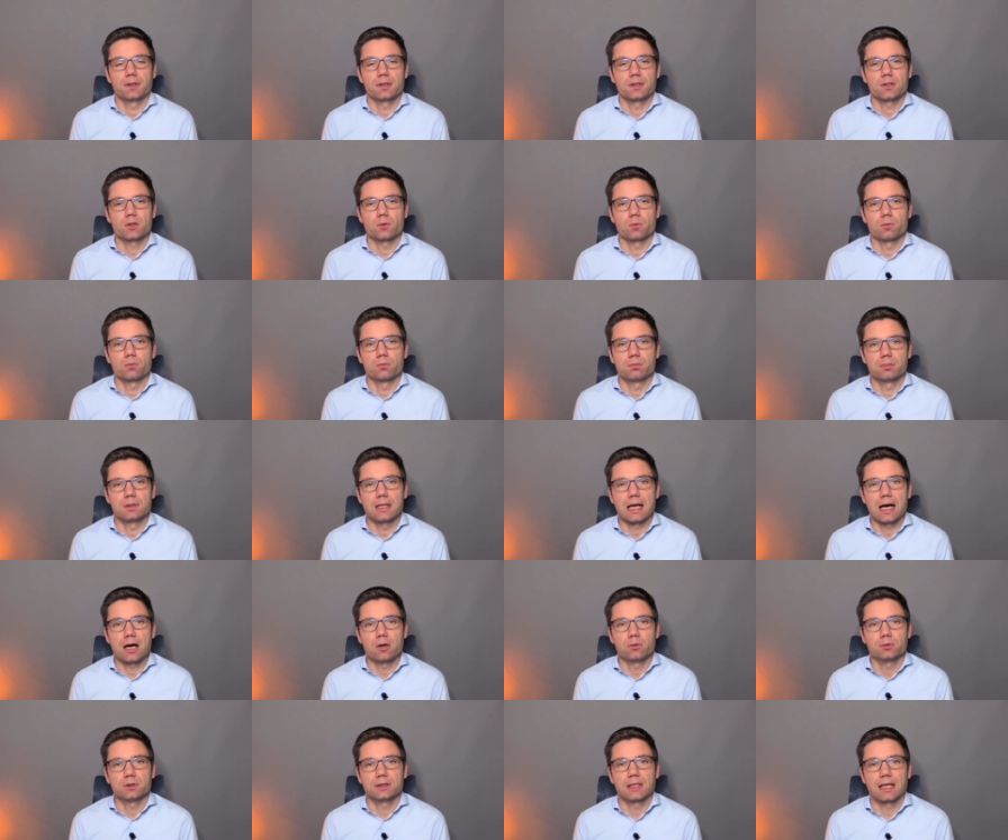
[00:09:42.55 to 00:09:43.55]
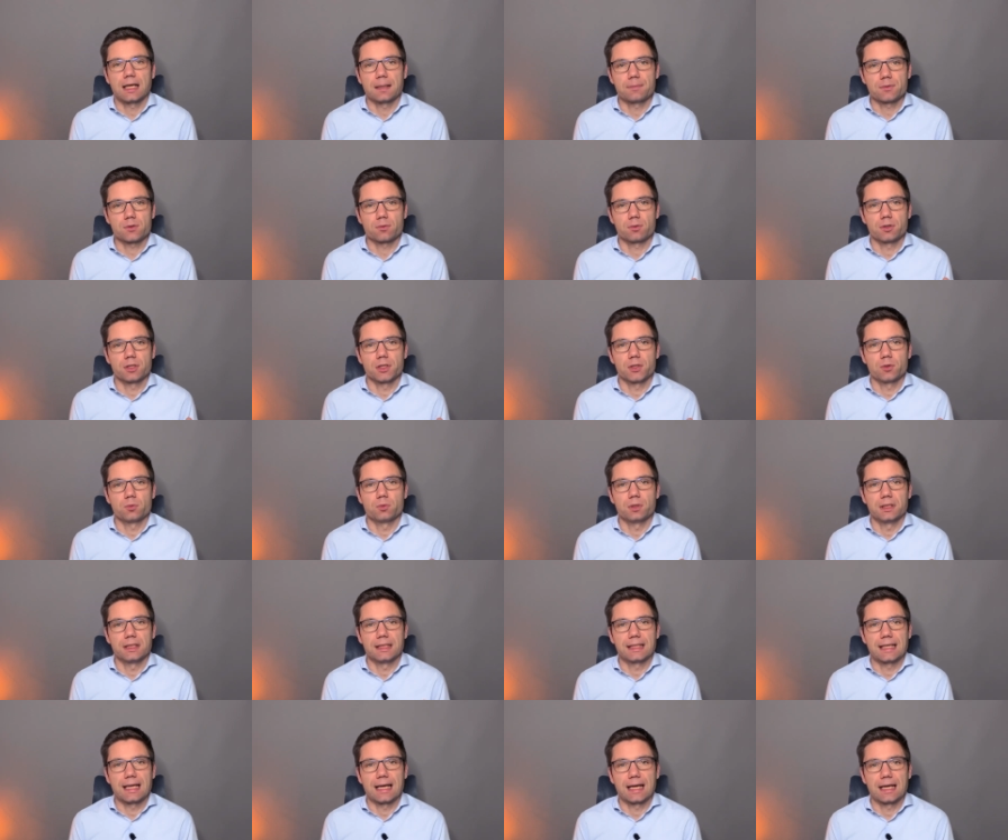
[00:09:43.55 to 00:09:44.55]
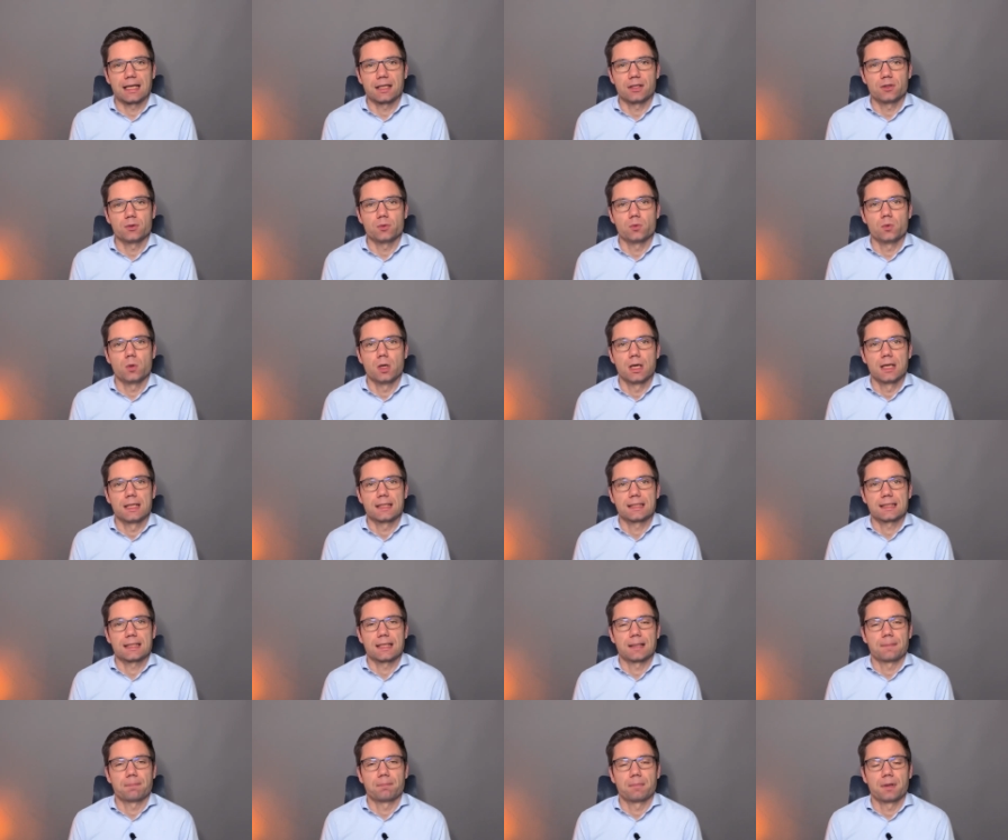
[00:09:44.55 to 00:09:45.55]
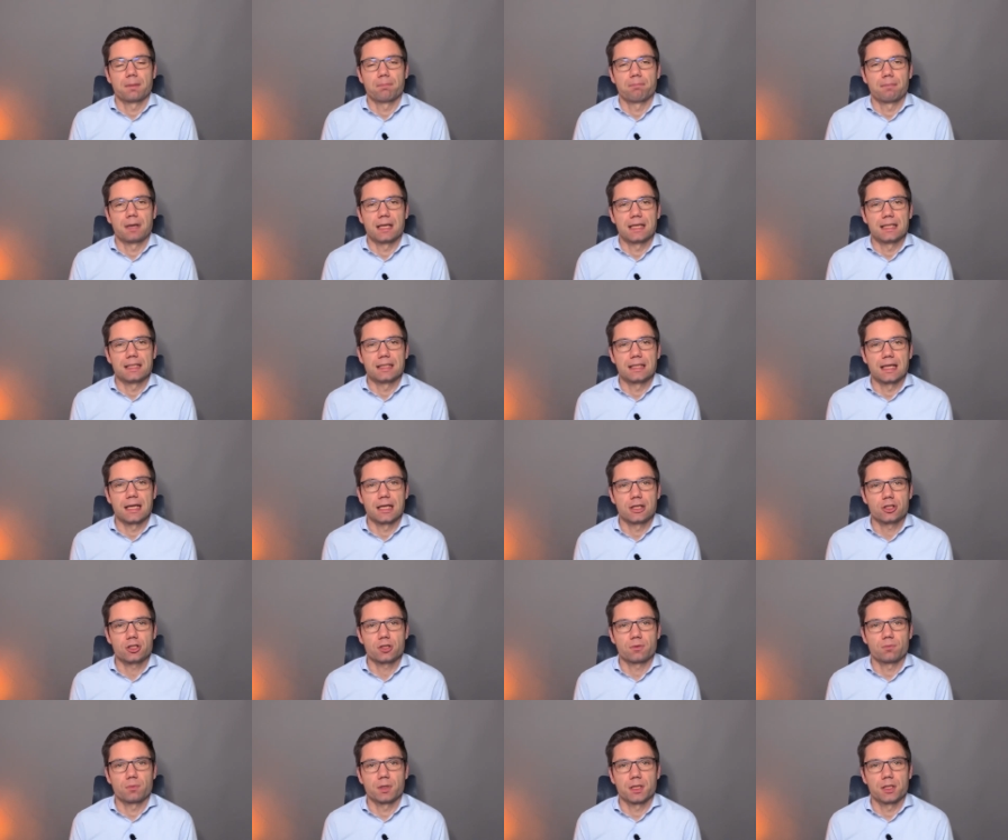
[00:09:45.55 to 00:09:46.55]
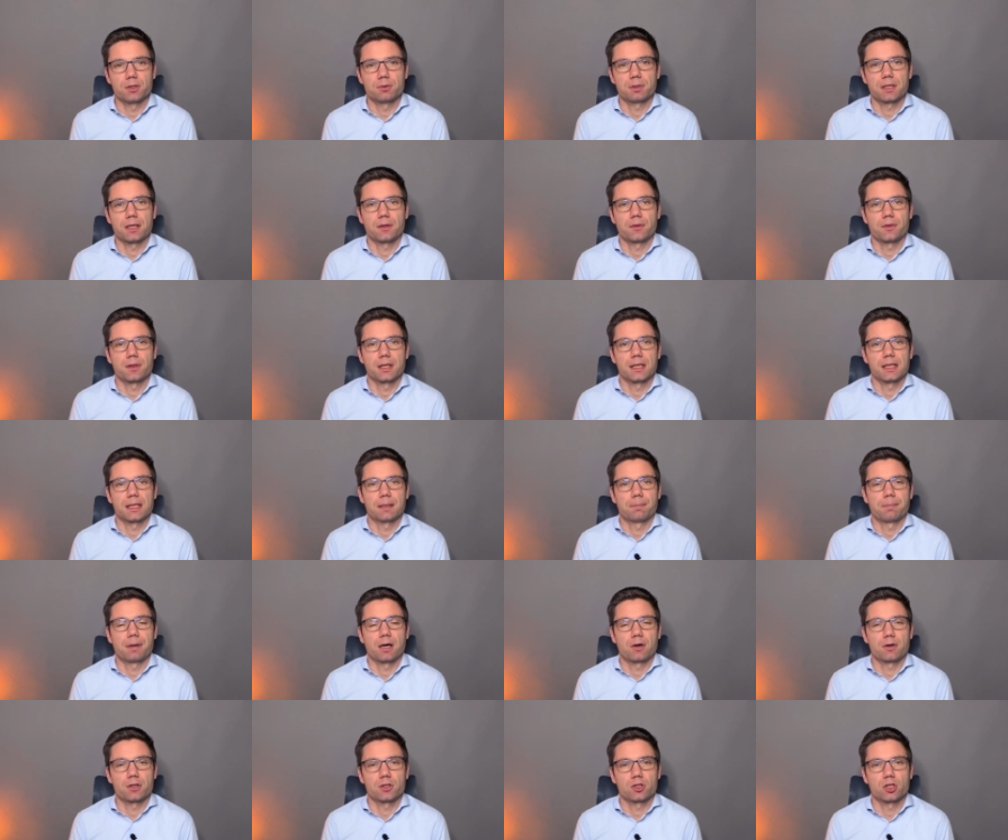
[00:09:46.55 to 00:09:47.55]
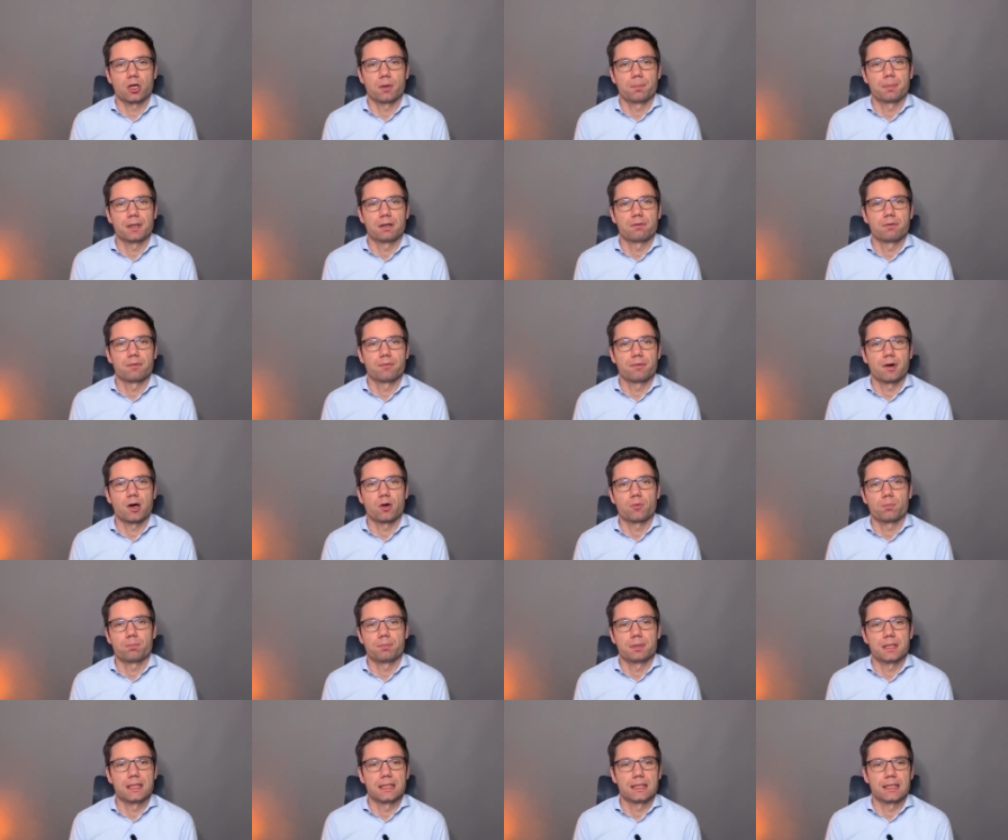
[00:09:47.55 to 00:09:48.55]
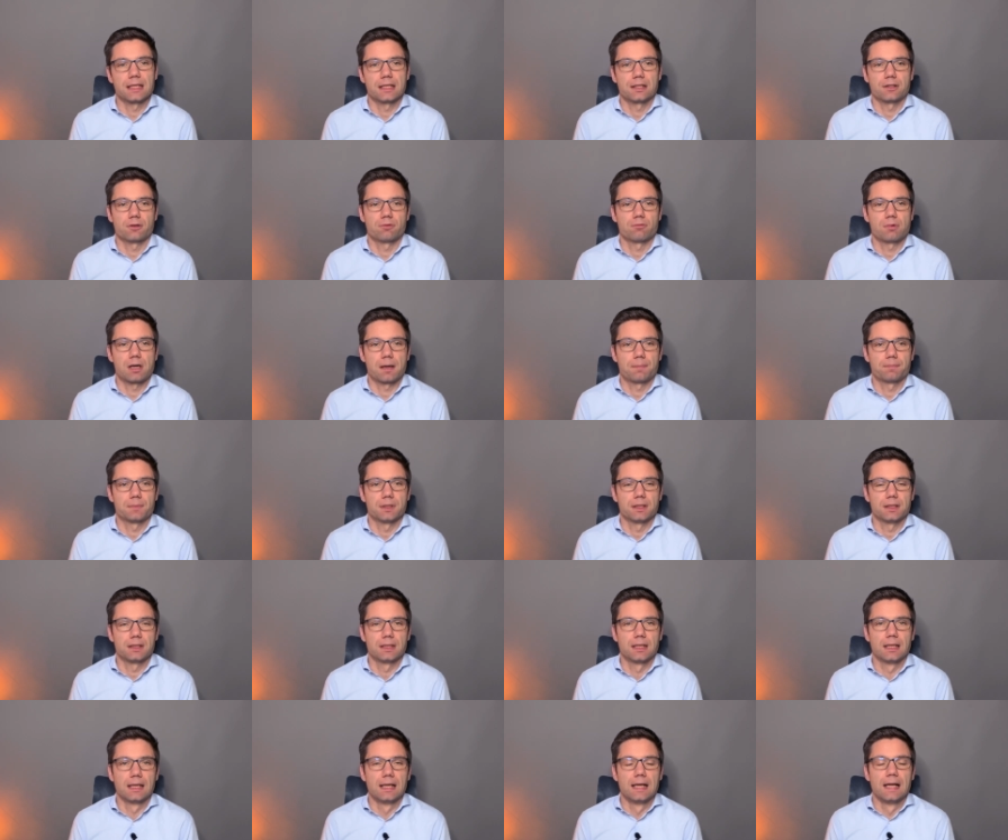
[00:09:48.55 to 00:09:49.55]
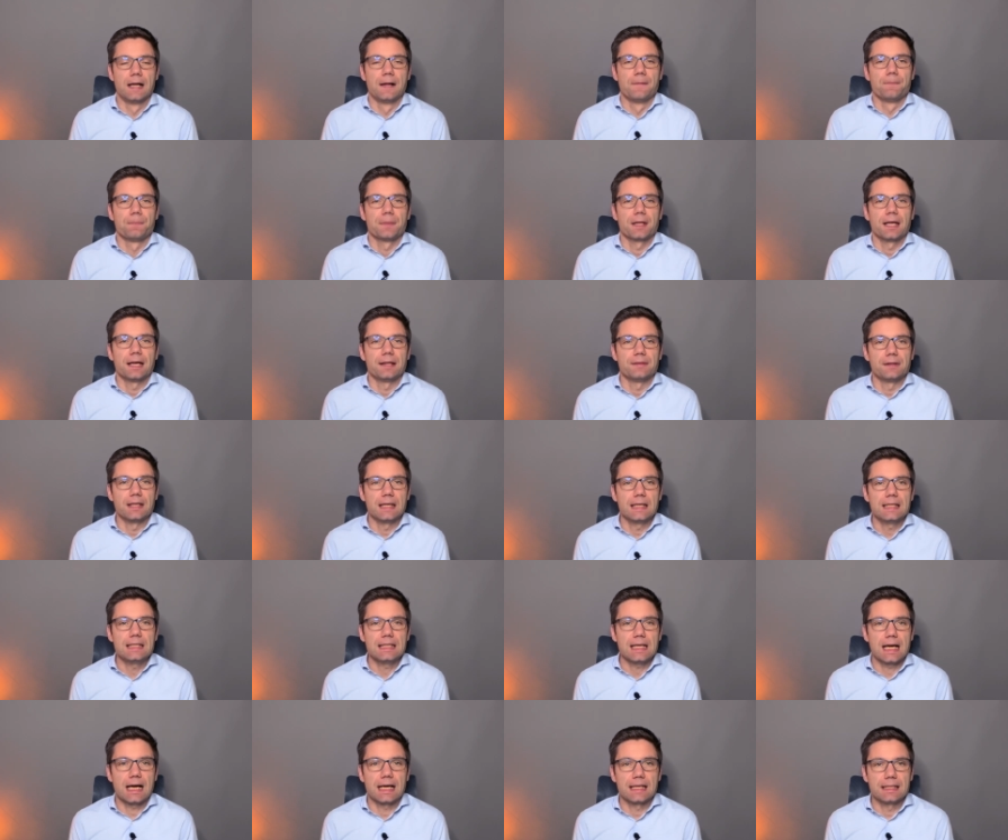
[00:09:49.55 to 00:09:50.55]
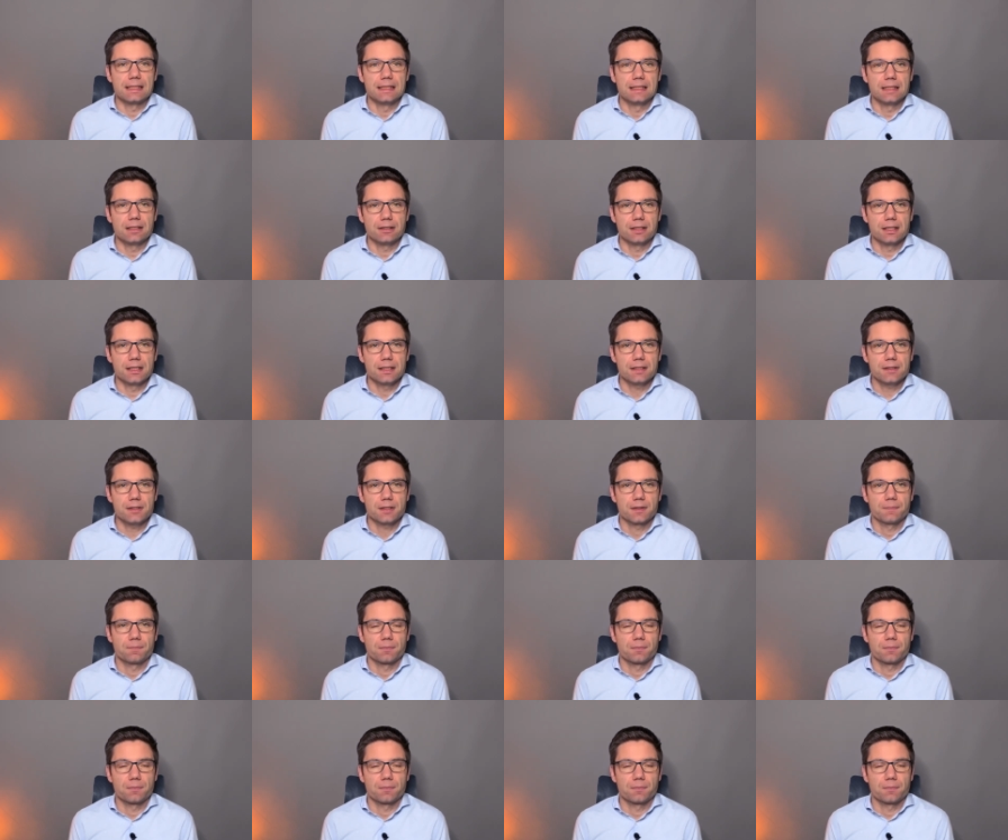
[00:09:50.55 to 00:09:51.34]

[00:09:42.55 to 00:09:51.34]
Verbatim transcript: So down times where you really can do some meditation, where you can think about a topic without being interrupted. And then the idea is